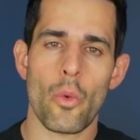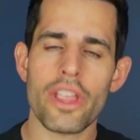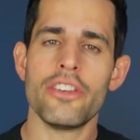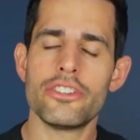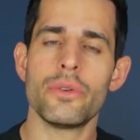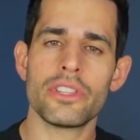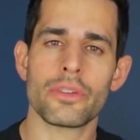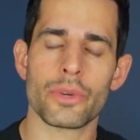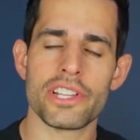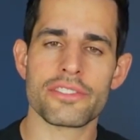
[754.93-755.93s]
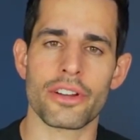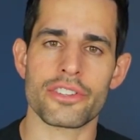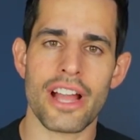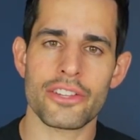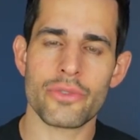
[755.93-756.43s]
In doing the
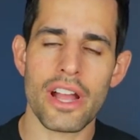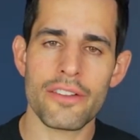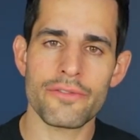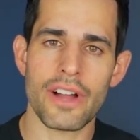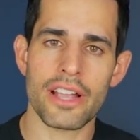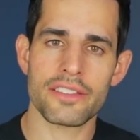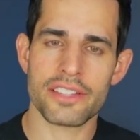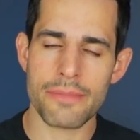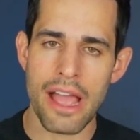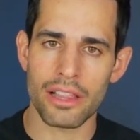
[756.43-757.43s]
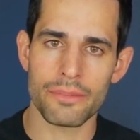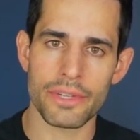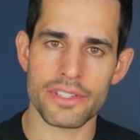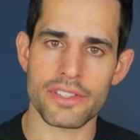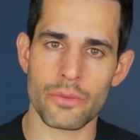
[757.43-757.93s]
research, I try to find some
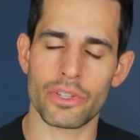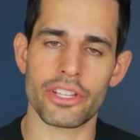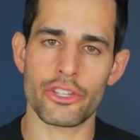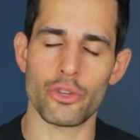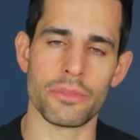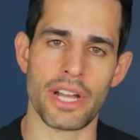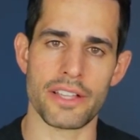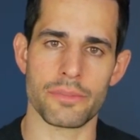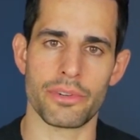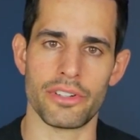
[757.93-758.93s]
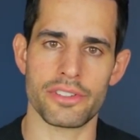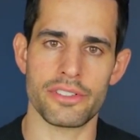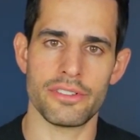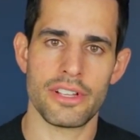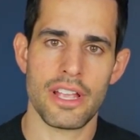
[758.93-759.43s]
elements that really humanize a
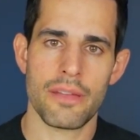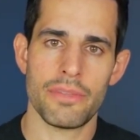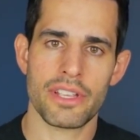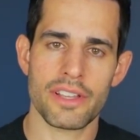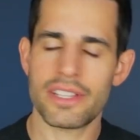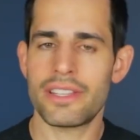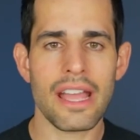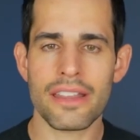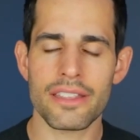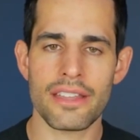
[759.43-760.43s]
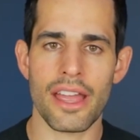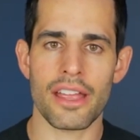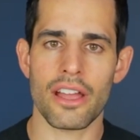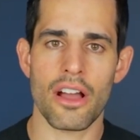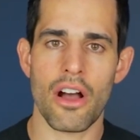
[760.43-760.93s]
person because at the end of the day,